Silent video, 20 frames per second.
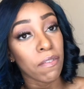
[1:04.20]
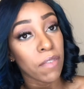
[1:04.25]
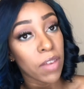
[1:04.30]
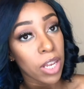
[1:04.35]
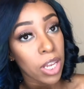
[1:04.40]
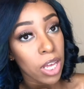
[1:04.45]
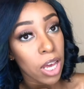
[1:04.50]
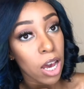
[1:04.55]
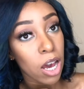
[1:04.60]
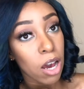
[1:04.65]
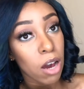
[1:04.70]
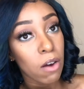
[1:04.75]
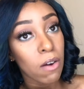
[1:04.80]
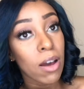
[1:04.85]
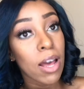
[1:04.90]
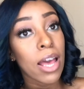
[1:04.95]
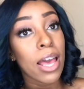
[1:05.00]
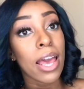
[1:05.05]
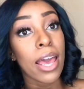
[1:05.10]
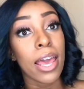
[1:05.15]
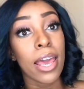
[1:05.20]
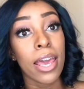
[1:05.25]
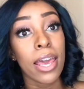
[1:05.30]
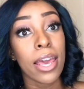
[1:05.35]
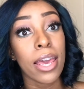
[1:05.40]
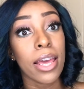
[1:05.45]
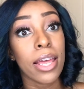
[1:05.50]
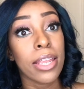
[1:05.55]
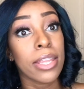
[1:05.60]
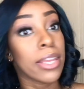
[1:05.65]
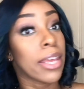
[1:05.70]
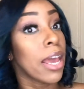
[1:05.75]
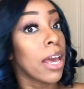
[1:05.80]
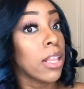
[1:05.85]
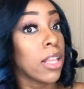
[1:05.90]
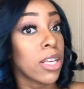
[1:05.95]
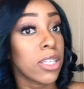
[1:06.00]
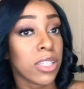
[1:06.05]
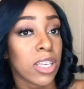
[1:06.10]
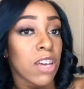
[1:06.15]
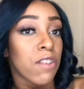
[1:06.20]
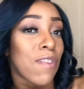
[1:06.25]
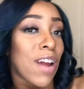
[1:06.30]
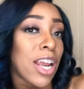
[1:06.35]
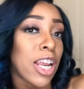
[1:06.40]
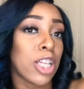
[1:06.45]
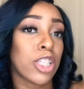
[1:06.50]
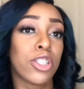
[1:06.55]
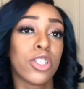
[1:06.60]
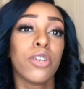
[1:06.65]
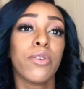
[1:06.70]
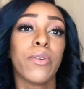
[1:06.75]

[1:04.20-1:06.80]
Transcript: the video, and yeah, let's get right into